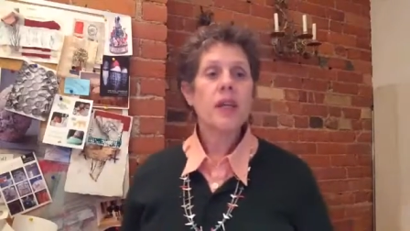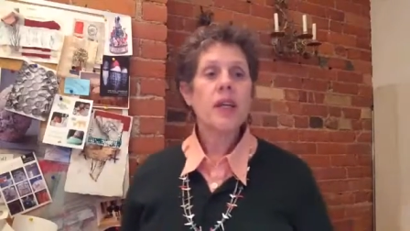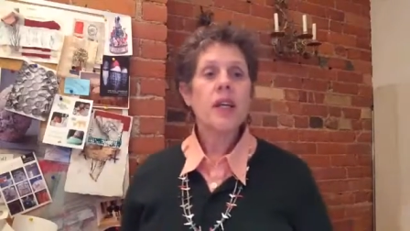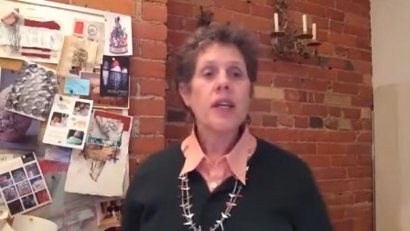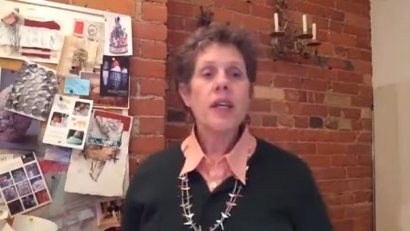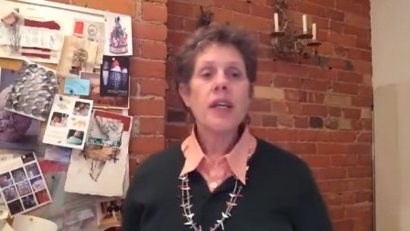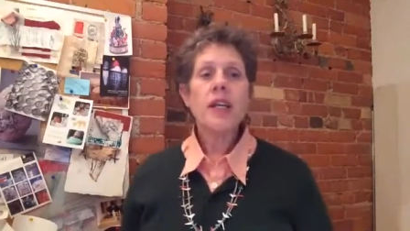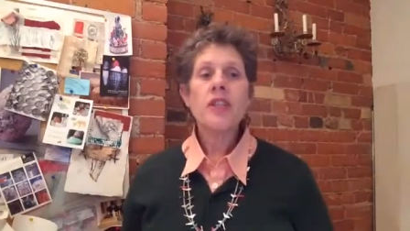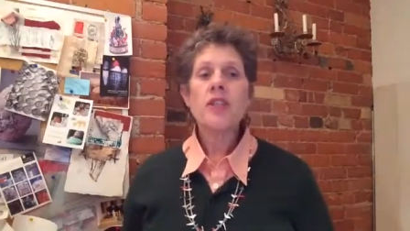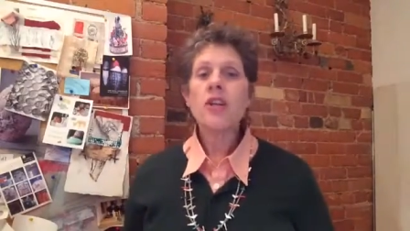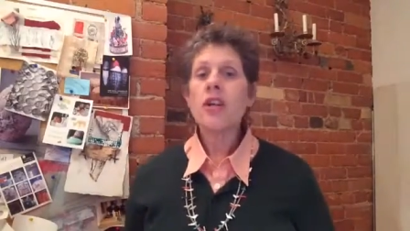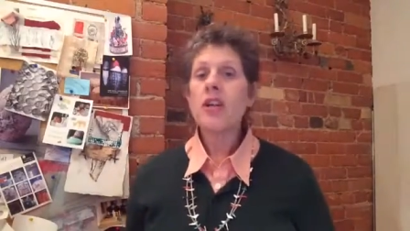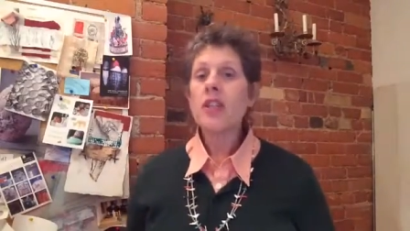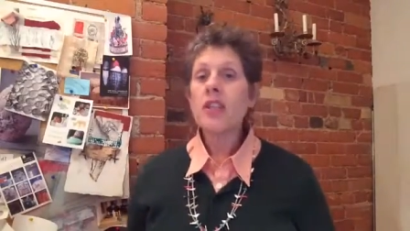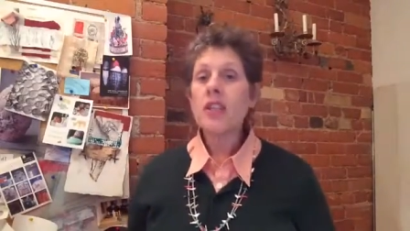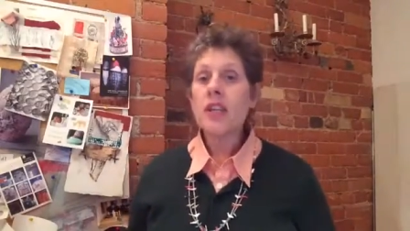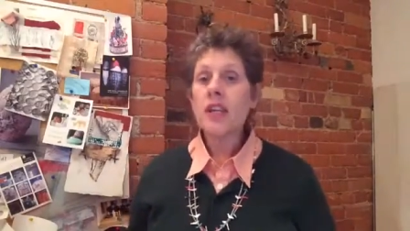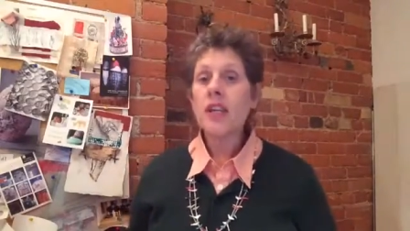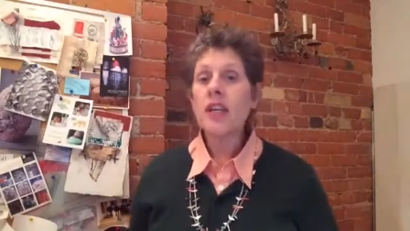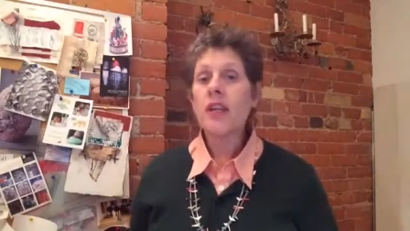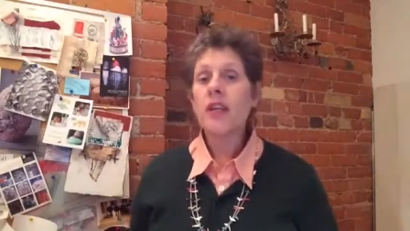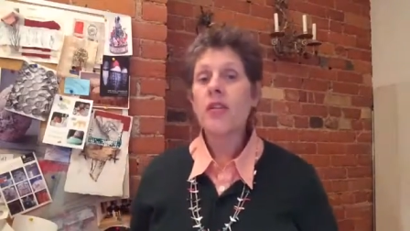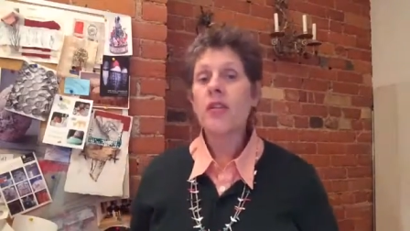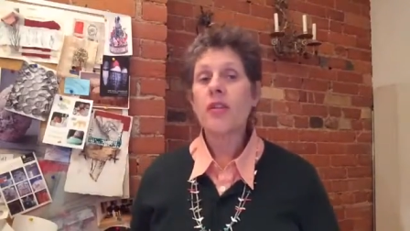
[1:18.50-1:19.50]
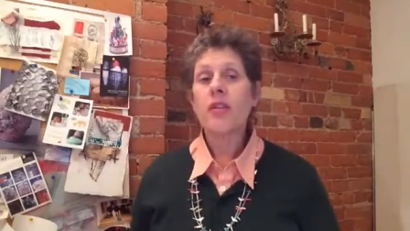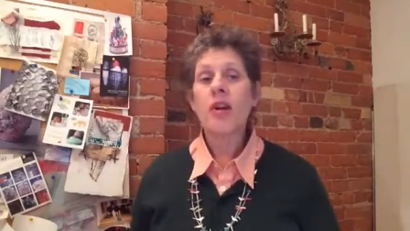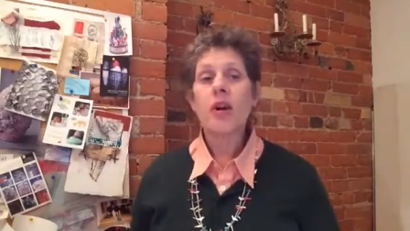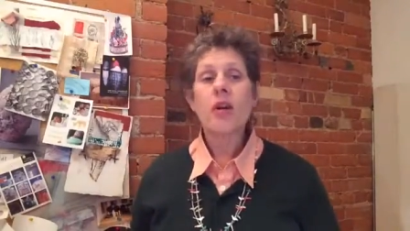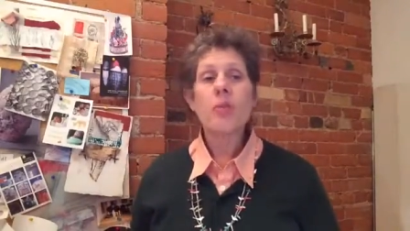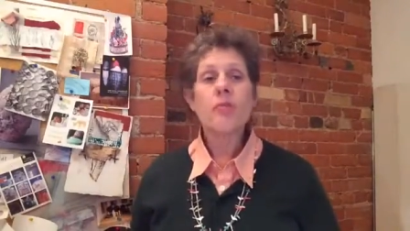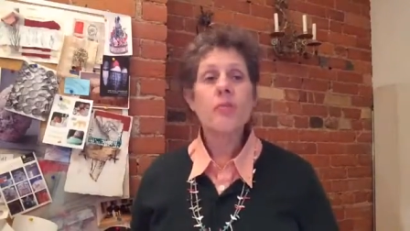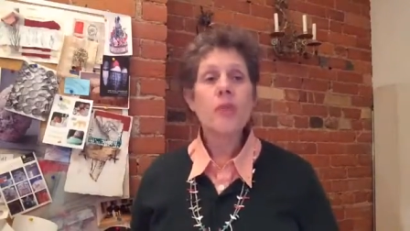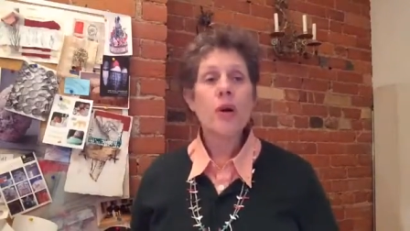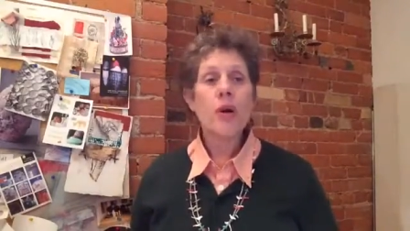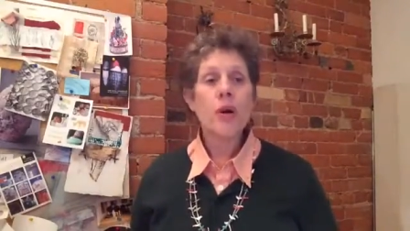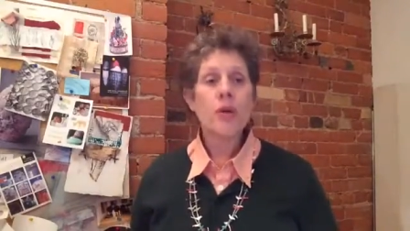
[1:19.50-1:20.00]
It's our teeth, our
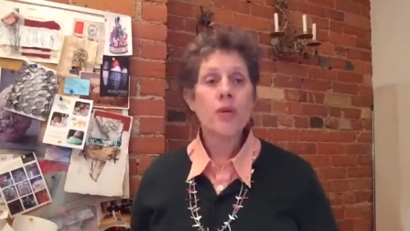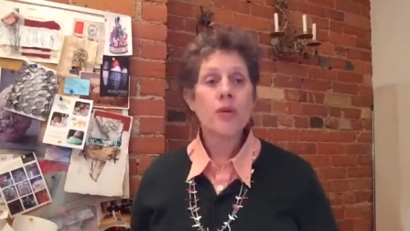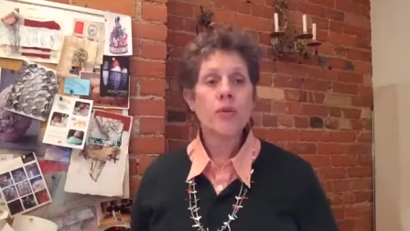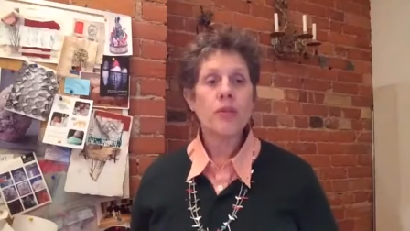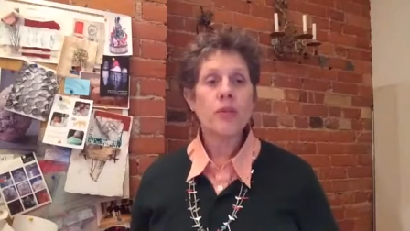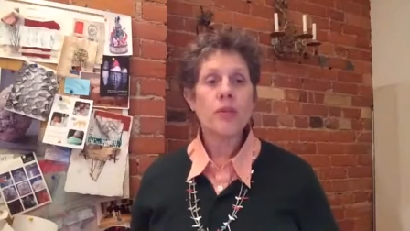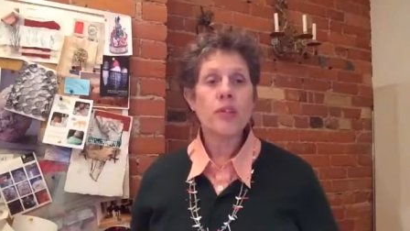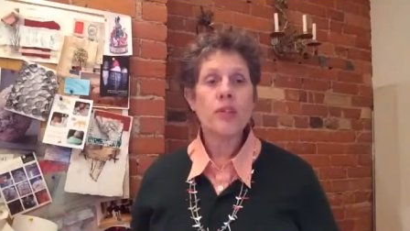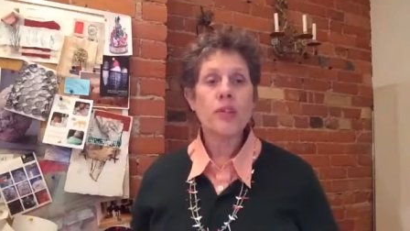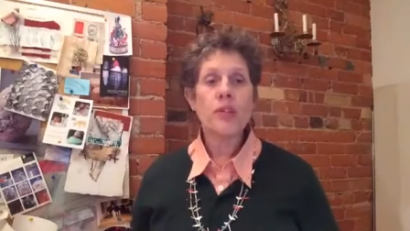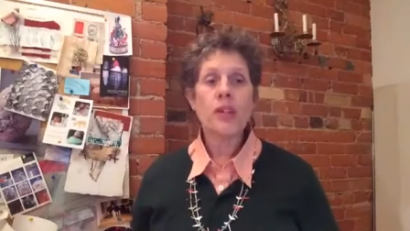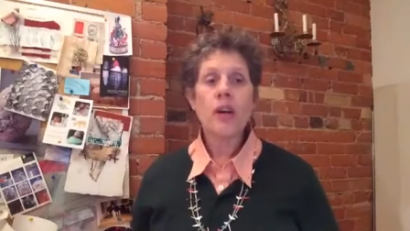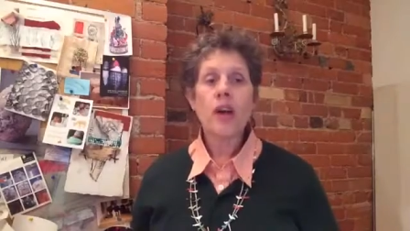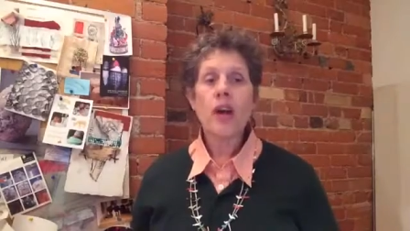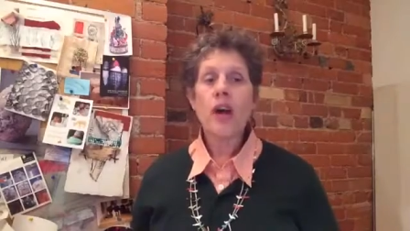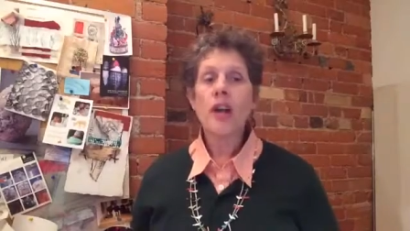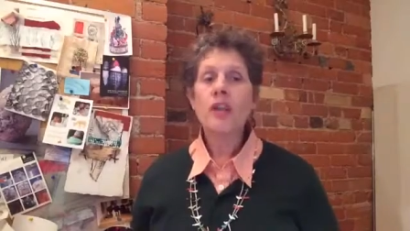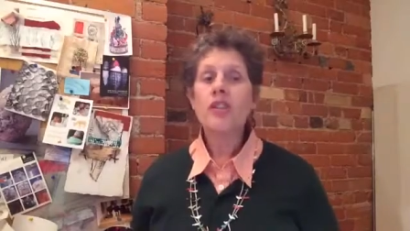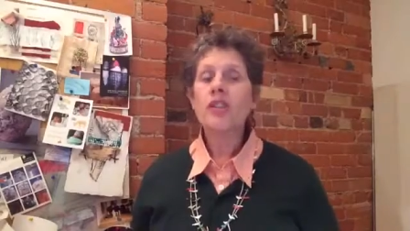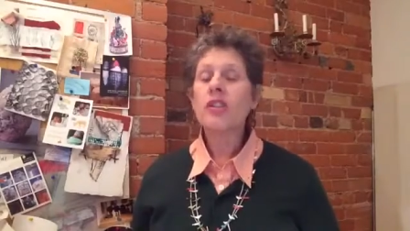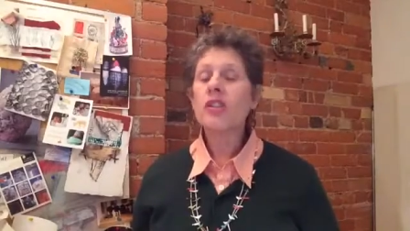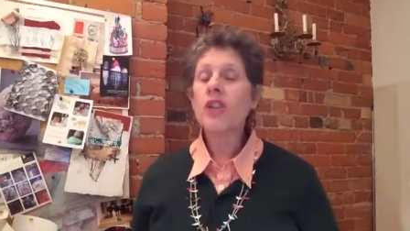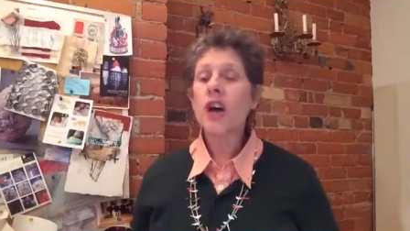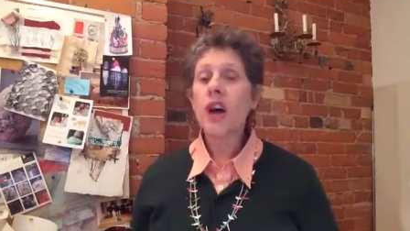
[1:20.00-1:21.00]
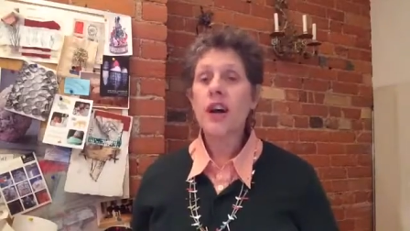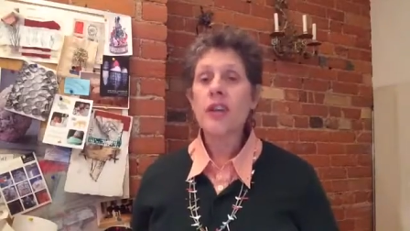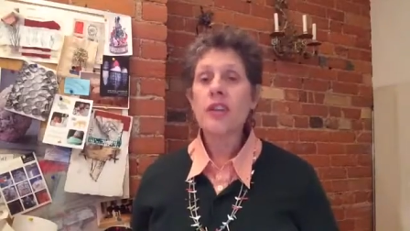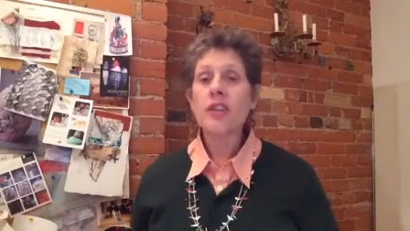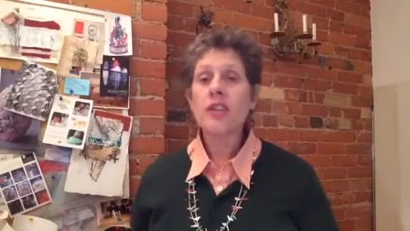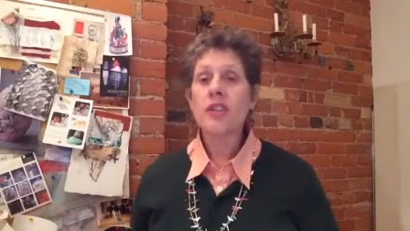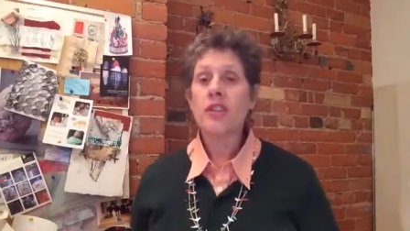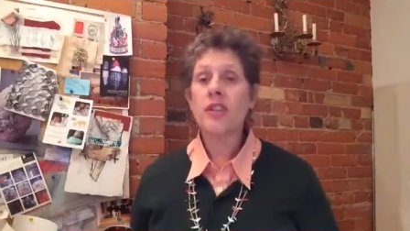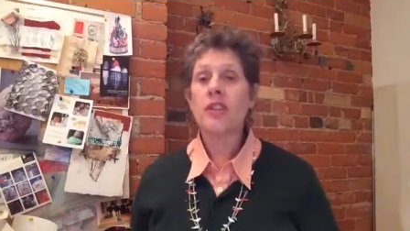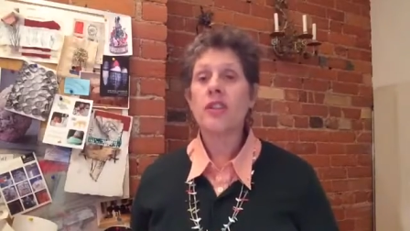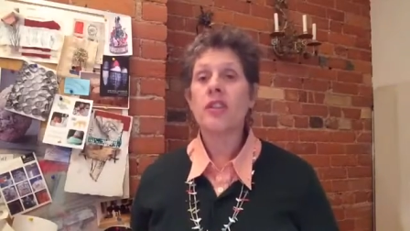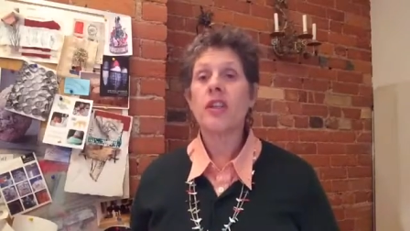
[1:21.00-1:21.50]
bones, our
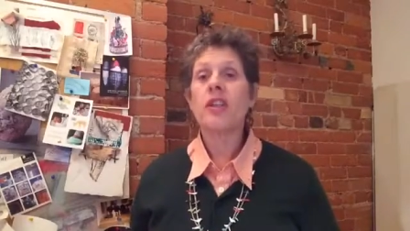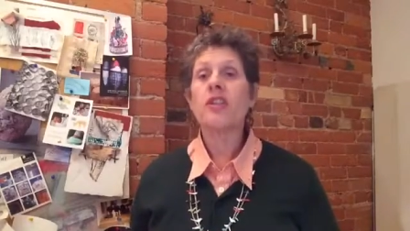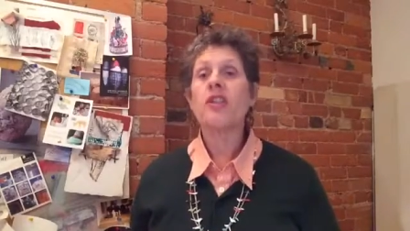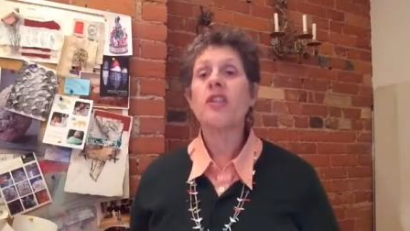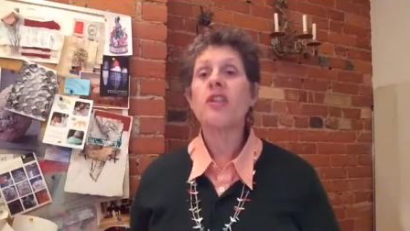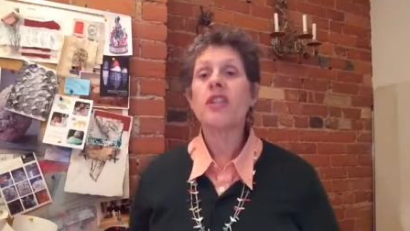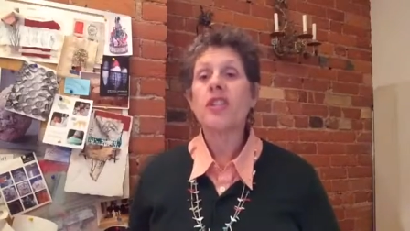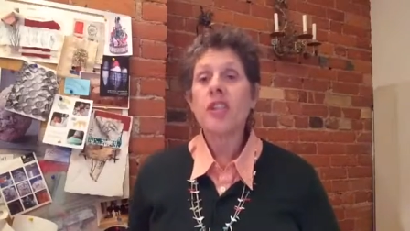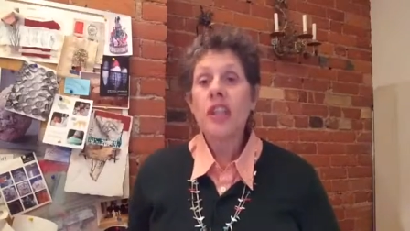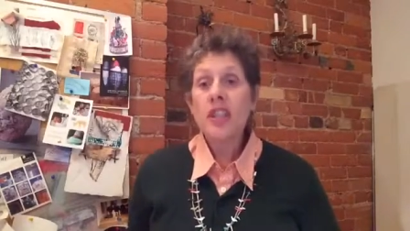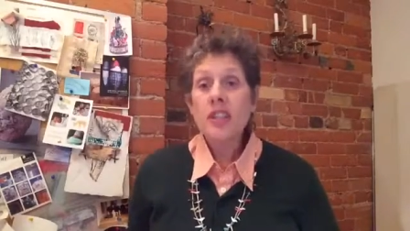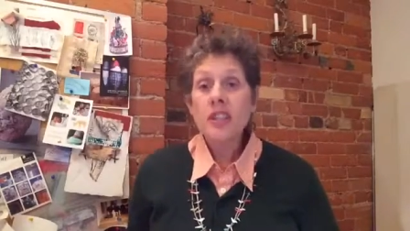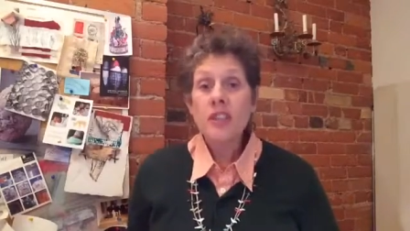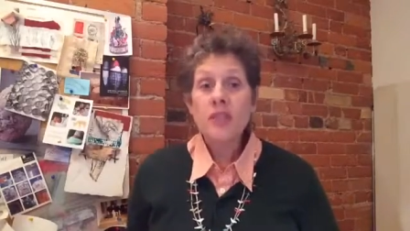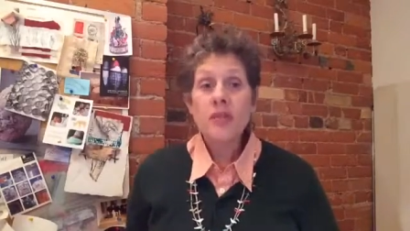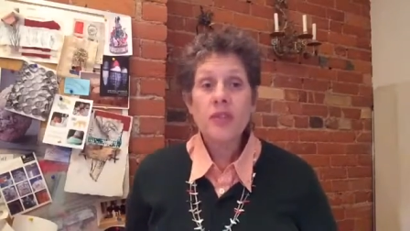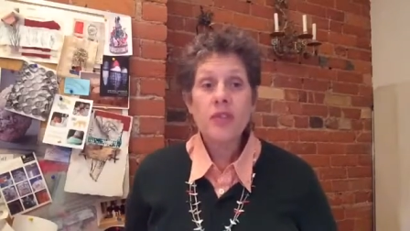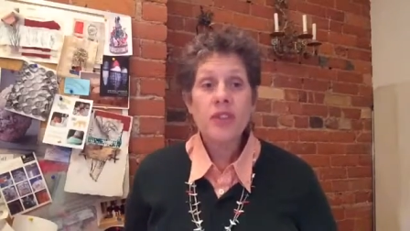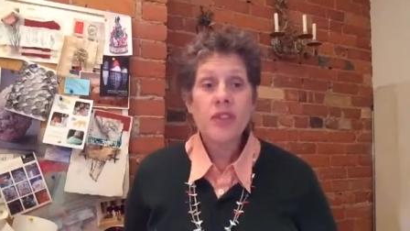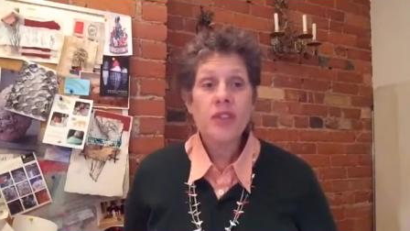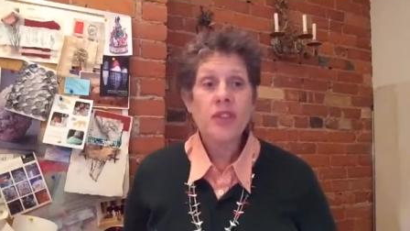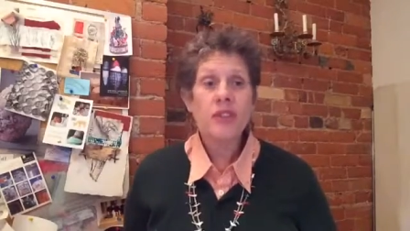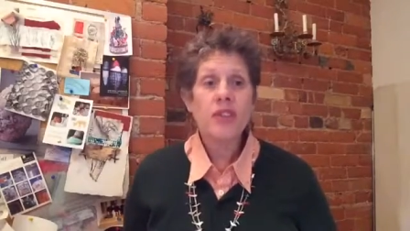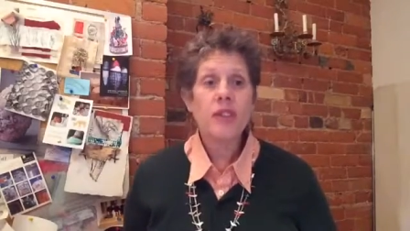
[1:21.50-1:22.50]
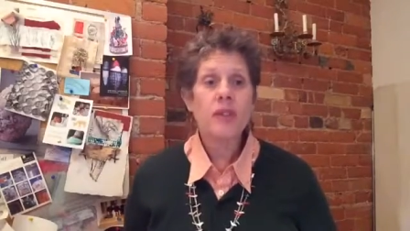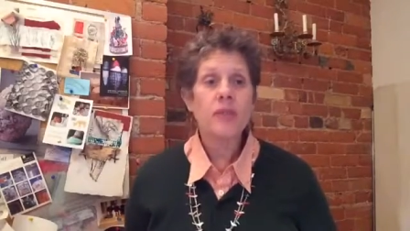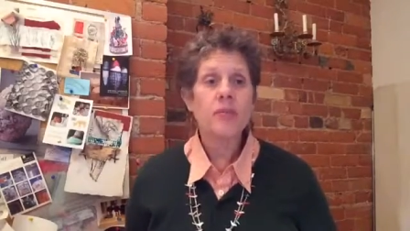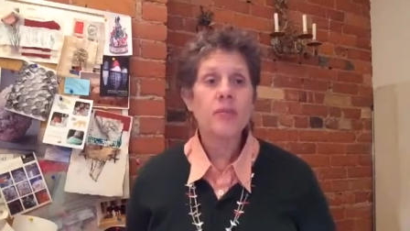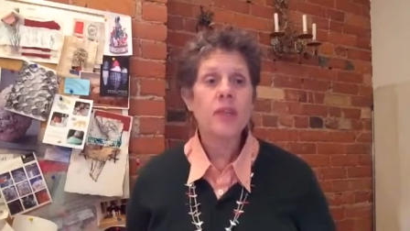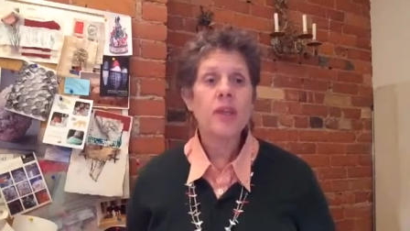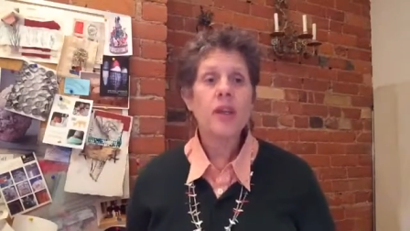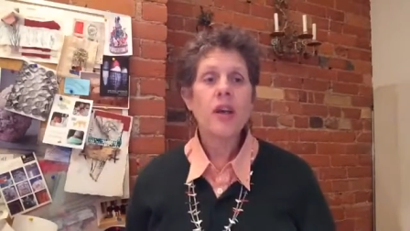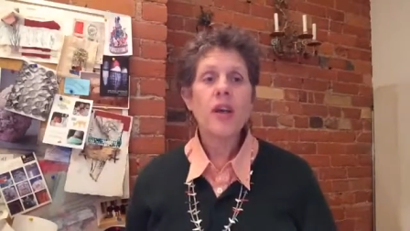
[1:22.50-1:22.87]
sinuses, our digestive system,